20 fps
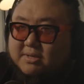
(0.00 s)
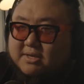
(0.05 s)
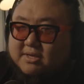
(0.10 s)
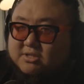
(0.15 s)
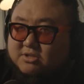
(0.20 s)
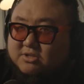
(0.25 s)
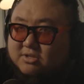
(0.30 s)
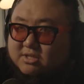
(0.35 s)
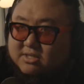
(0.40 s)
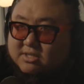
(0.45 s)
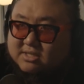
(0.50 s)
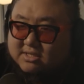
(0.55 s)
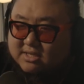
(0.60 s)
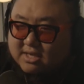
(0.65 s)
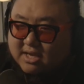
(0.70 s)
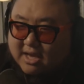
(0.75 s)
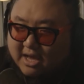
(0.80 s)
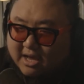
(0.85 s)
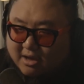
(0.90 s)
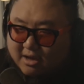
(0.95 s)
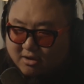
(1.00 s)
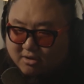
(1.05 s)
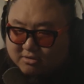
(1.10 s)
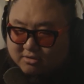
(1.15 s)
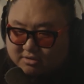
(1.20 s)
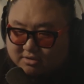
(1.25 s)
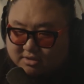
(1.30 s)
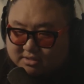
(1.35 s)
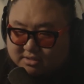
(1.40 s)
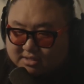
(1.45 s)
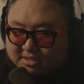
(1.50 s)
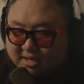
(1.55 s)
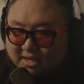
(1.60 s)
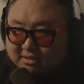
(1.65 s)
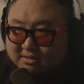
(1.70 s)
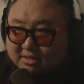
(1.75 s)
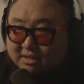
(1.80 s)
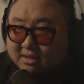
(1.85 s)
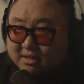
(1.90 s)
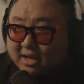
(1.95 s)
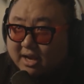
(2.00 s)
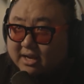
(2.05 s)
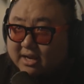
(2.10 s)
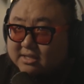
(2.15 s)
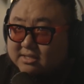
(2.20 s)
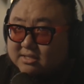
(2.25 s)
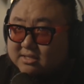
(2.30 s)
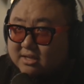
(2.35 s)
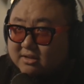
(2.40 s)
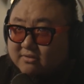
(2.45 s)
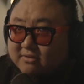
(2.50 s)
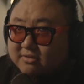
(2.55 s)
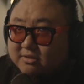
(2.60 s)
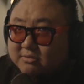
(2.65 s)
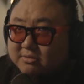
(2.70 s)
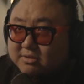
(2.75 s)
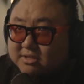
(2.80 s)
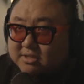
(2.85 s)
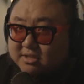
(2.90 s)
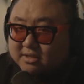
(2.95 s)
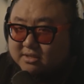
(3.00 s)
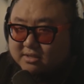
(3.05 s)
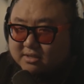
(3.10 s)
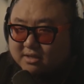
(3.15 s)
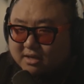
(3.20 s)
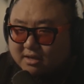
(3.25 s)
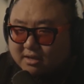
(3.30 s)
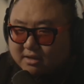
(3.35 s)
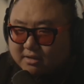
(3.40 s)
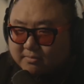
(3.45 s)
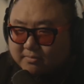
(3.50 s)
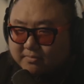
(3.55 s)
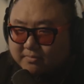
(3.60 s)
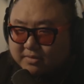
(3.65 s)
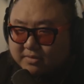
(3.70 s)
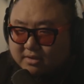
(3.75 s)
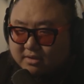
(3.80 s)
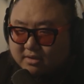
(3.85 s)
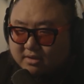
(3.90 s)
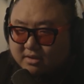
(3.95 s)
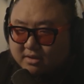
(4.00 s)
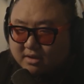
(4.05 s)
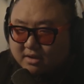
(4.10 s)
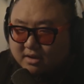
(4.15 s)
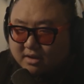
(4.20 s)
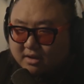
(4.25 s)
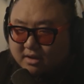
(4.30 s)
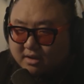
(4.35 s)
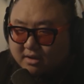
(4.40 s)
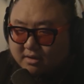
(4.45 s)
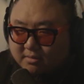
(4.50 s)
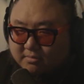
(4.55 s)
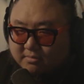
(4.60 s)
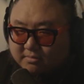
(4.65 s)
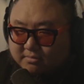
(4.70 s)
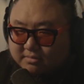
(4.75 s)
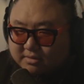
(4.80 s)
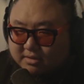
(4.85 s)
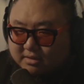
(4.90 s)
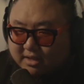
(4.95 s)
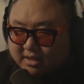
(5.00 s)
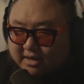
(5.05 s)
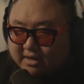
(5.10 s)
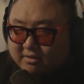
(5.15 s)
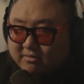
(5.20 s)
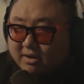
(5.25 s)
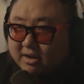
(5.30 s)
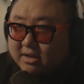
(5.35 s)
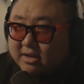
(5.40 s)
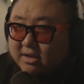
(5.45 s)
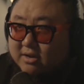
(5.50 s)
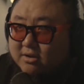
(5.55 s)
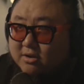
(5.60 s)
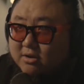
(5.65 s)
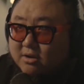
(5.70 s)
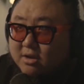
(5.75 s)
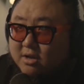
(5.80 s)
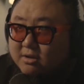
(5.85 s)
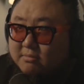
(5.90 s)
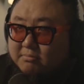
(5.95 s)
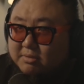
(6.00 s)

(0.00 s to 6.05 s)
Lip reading: because you can see how the light is influencing the lighting right here.